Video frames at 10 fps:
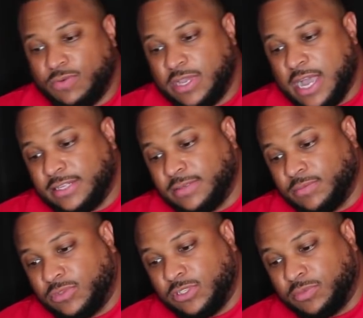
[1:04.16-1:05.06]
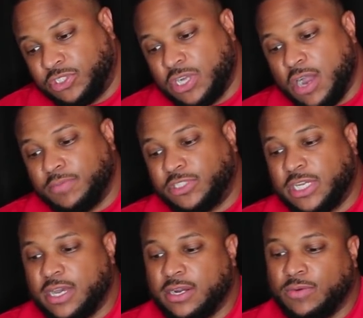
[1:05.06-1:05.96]
we got some Sharp
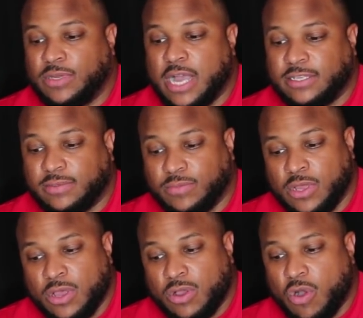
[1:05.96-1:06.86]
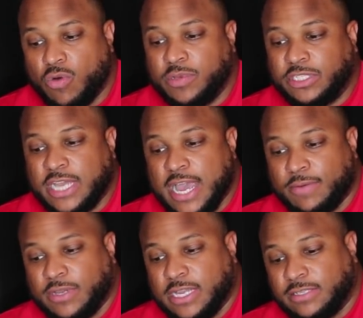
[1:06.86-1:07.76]
Cheddar. We got some Colby
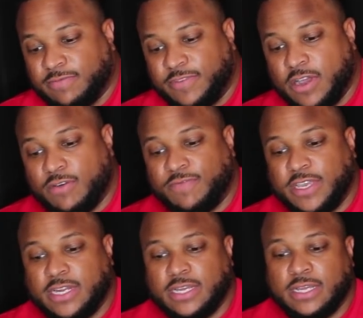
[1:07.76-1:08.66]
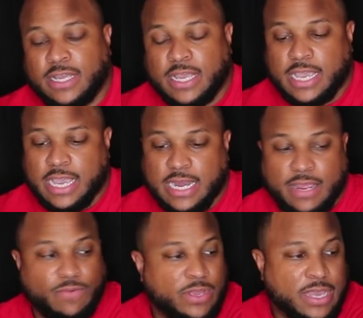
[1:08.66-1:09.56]
Jack. We got some Velveeta. And
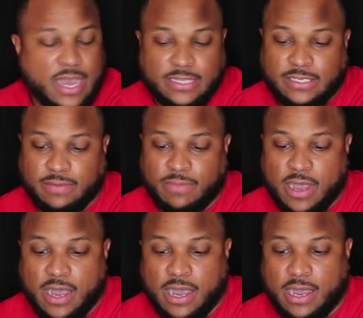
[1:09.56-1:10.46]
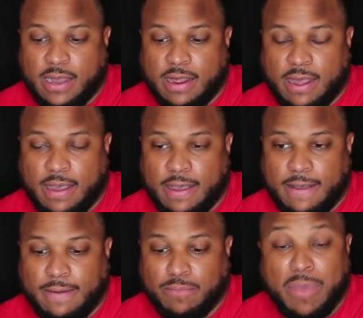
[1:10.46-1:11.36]
then we got some
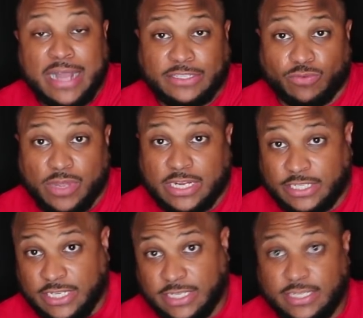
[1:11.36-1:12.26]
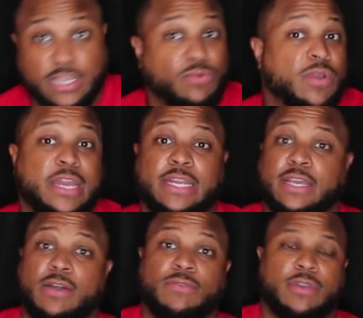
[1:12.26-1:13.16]
Mozzarella Cheese here ready to
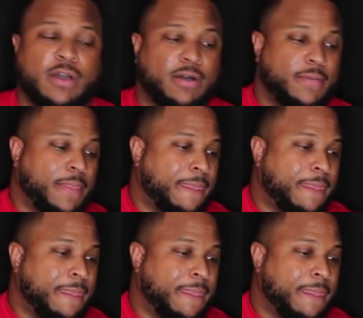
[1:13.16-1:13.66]
go, y'all.